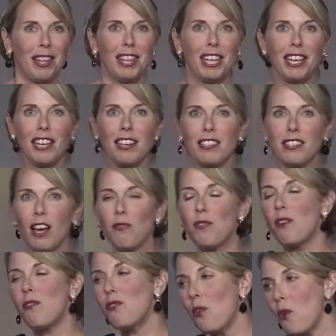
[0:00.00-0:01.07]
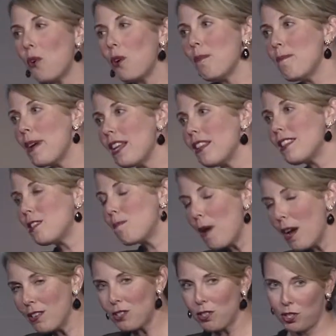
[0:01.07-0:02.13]
that kicks off a four-month
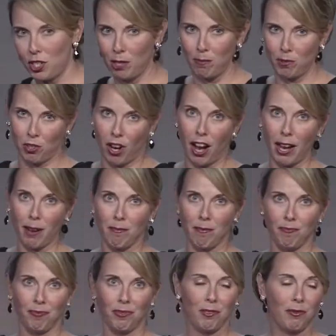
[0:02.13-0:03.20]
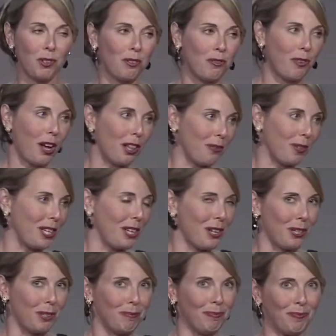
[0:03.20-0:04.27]
sponsorship drive for the following
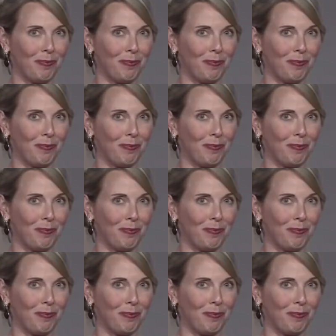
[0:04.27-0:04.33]
year.